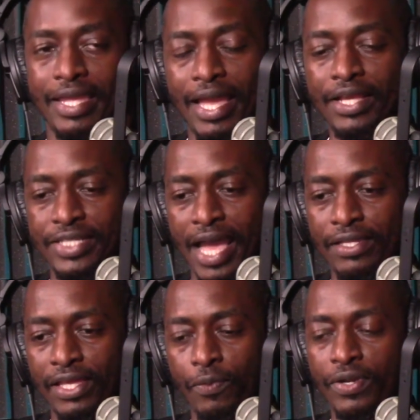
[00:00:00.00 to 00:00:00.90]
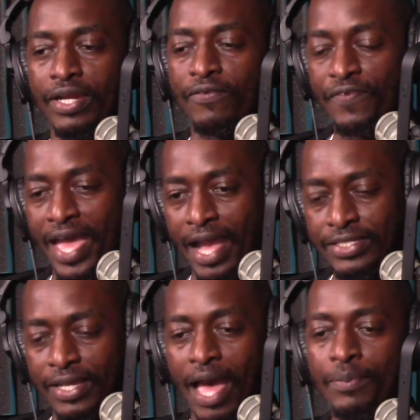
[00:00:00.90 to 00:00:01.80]
Yeah, exactly. When in
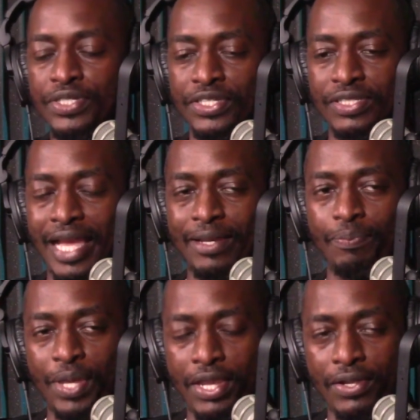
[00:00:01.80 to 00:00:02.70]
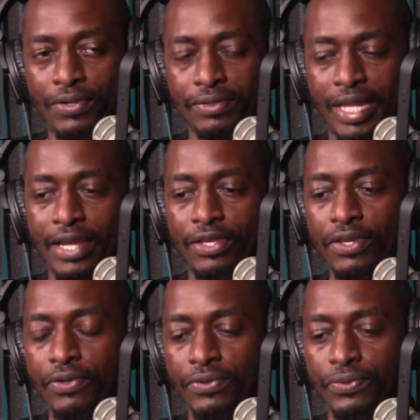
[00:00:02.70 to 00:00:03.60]
fact, I'm just like a peer like
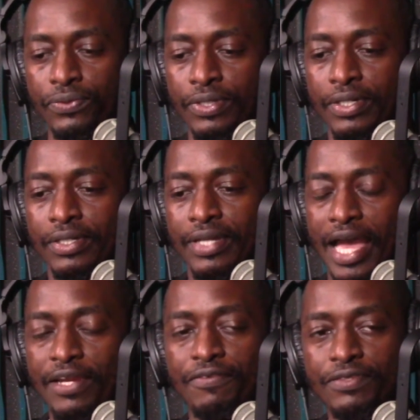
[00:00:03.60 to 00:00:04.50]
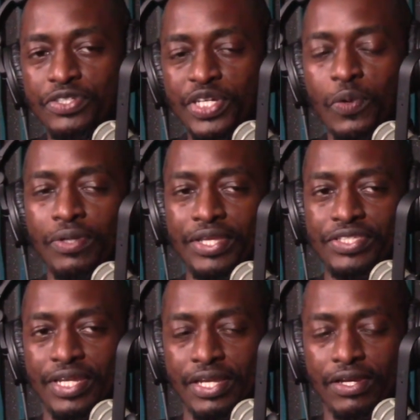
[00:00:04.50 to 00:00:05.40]
you, kind of generally
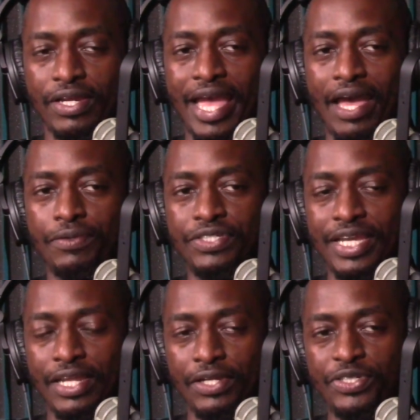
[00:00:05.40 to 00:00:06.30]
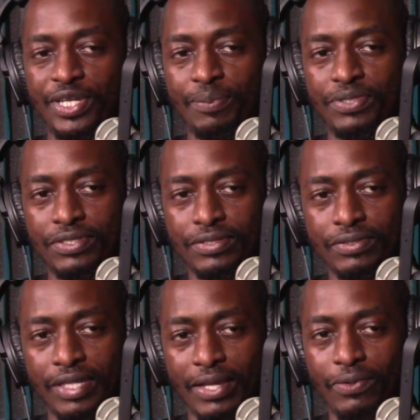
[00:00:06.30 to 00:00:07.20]
sitting on a couch eating chips,
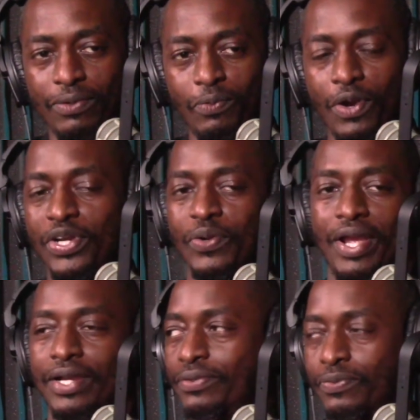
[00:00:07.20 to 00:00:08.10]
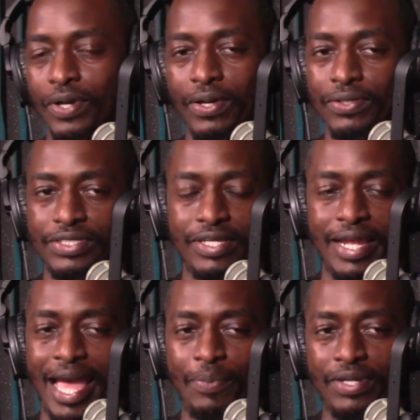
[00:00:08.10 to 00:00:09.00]
like wondering what's going
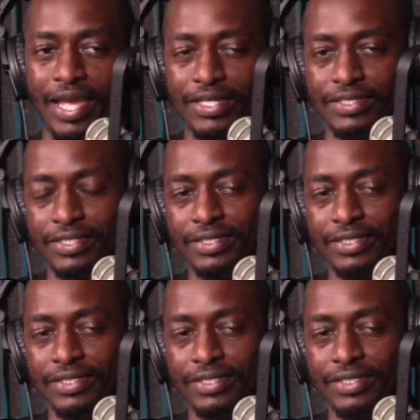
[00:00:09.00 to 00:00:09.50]
to happen next.